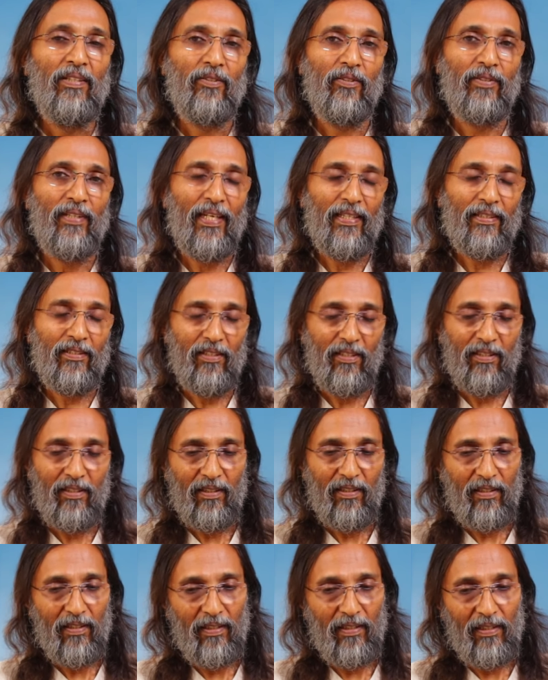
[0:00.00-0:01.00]
So
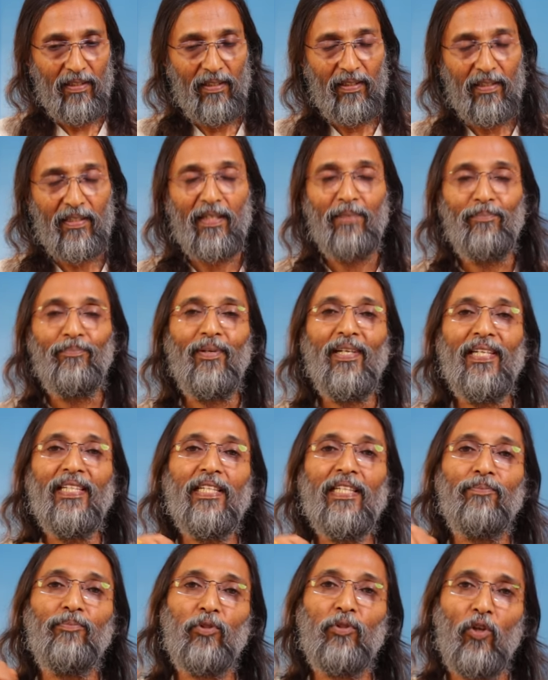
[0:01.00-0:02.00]
that
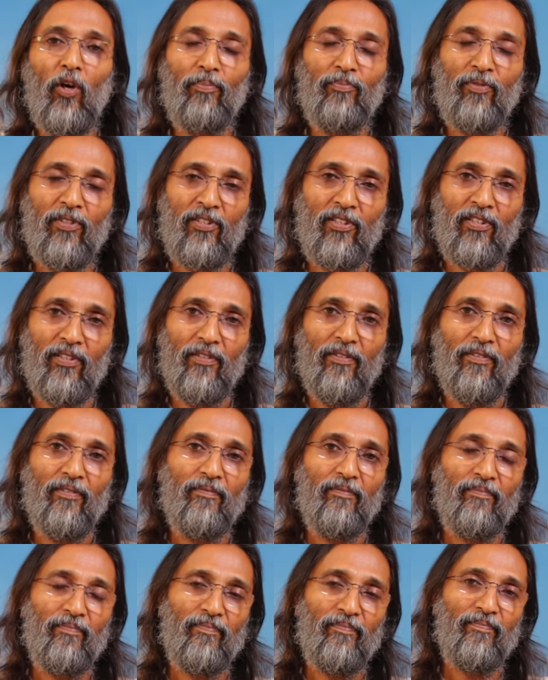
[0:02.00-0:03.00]
complete absorption
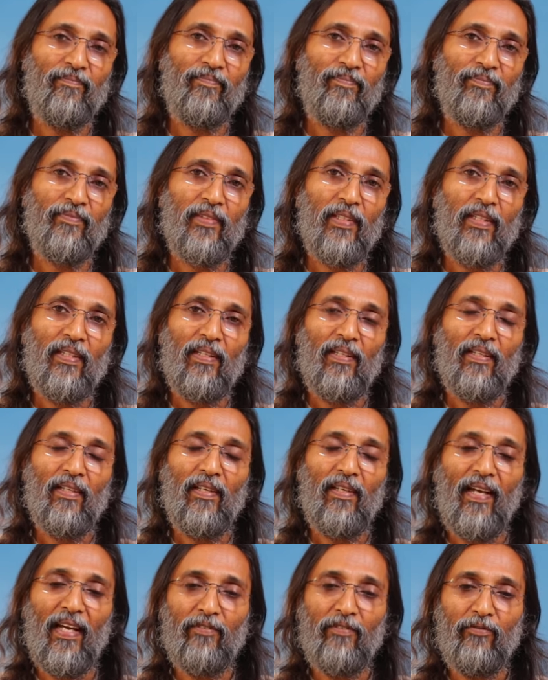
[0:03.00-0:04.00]

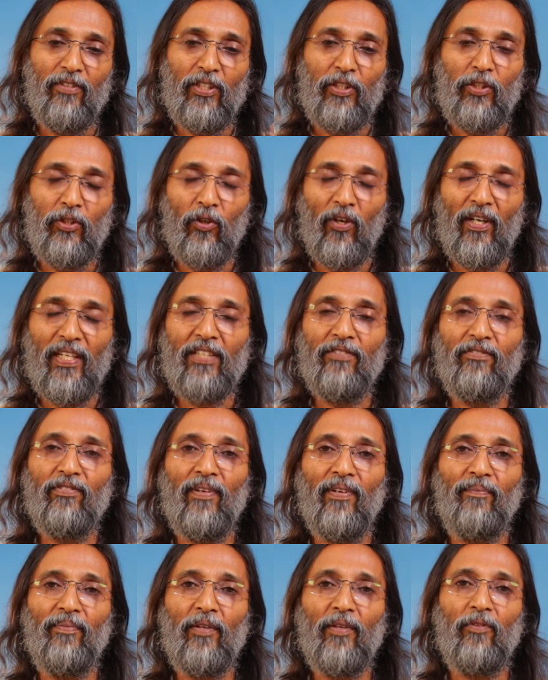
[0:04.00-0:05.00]
and withdrawing
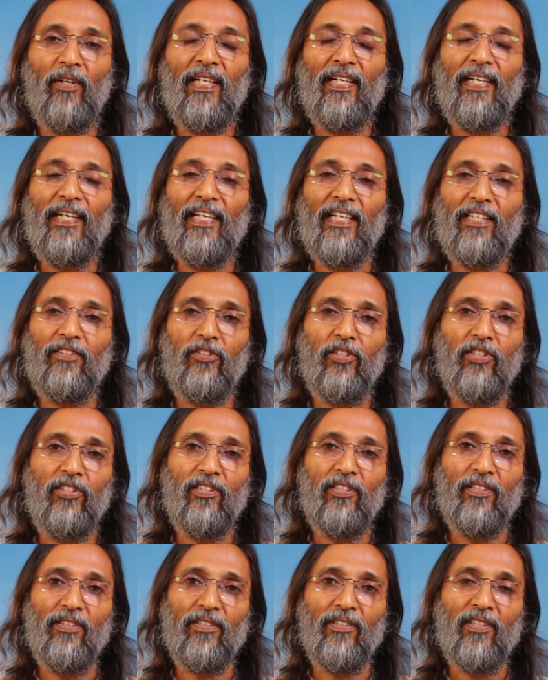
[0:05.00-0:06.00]
from the worldly
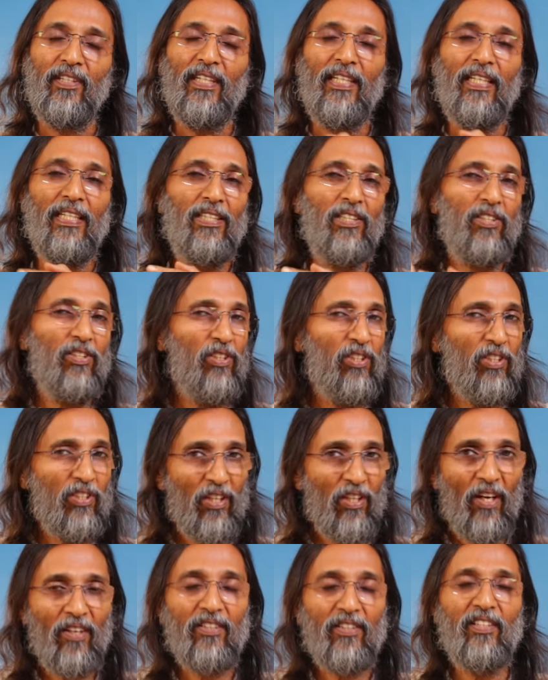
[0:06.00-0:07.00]
existence, it is
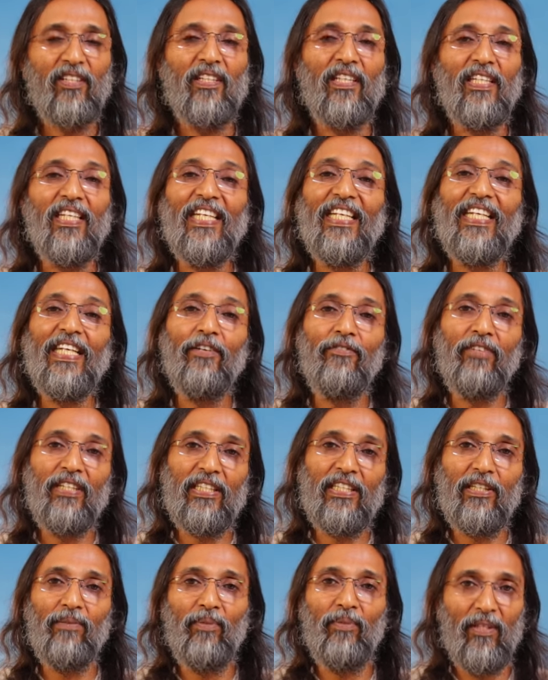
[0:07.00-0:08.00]
not
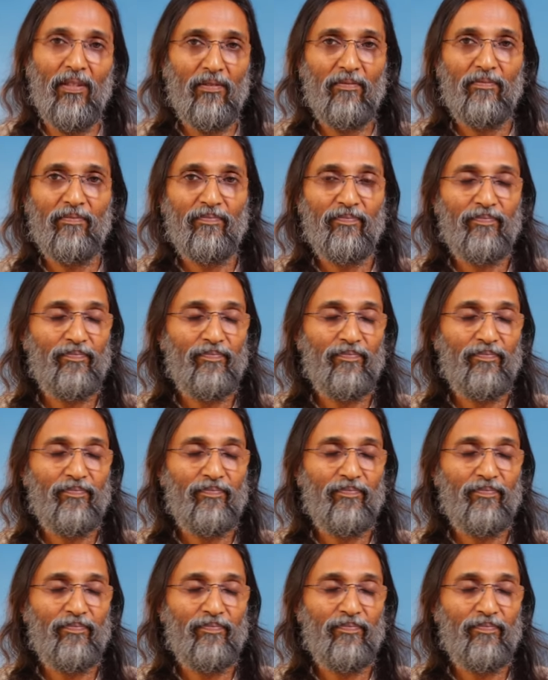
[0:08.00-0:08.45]
inevitable.